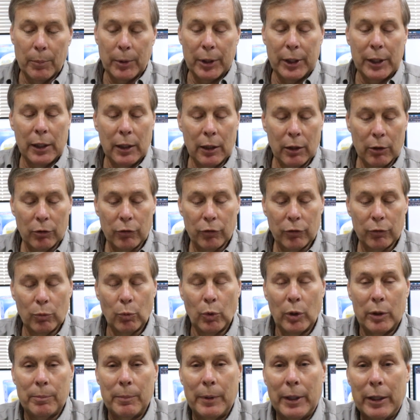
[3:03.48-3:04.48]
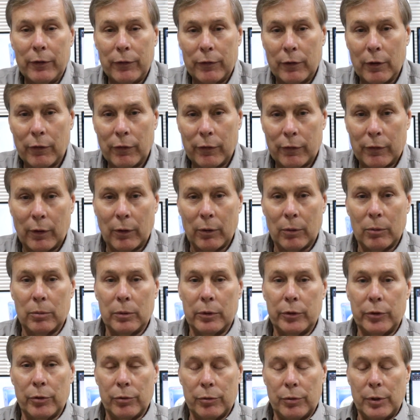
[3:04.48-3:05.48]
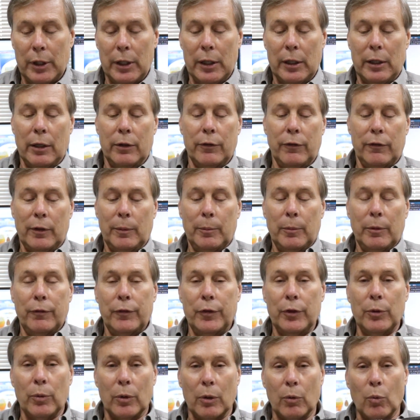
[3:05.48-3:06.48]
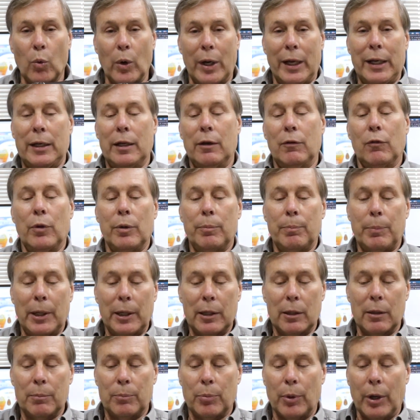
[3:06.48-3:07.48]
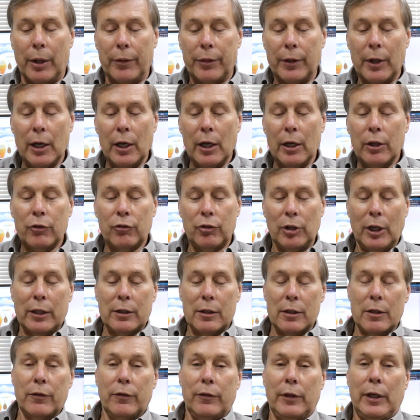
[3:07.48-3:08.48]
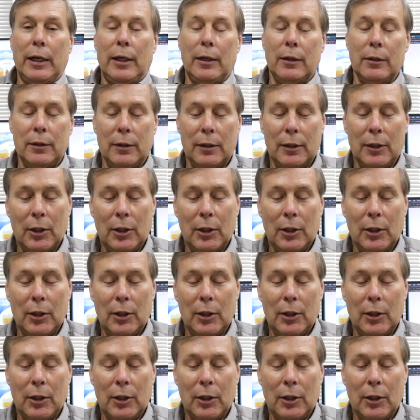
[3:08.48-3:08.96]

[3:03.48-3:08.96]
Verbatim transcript: But here's what makes this so unique, and some of you are waiting with bated breath. Check this out.